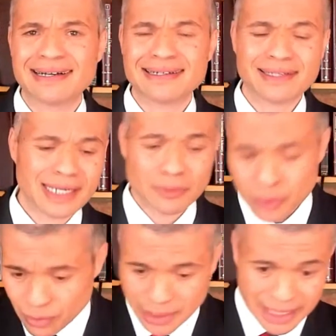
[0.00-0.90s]
I
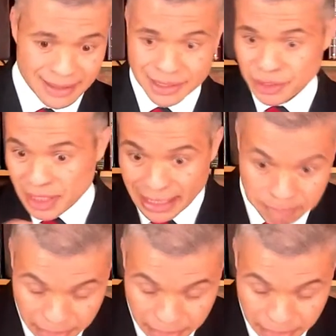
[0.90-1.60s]
would read the same